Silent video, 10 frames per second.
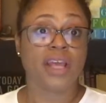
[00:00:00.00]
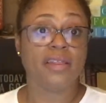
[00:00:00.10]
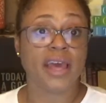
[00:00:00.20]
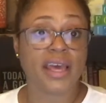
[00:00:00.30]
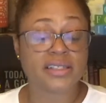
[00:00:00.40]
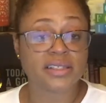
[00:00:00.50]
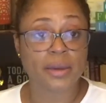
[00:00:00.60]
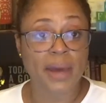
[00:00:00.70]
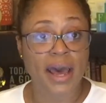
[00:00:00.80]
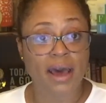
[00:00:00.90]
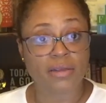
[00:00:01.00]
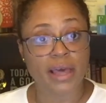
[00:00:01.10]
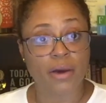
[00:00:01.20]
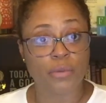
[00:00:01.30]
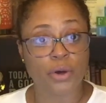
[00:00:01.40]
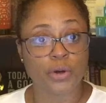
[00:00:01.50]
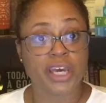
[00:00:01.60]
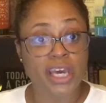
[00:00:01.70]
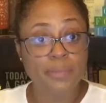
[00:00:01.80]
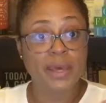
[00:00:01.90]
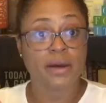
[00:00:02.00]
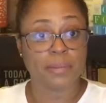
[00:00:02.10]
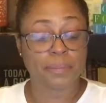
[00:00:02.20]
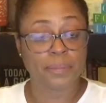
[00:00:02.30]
that somehow that will keep him.